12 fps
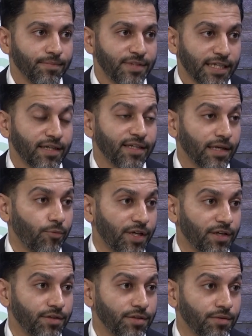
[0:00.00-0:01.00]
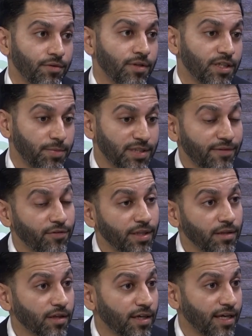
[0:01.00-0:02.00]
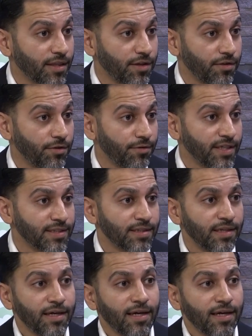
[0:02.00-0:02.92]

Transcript: technique that we can do, specifically looking at the uterus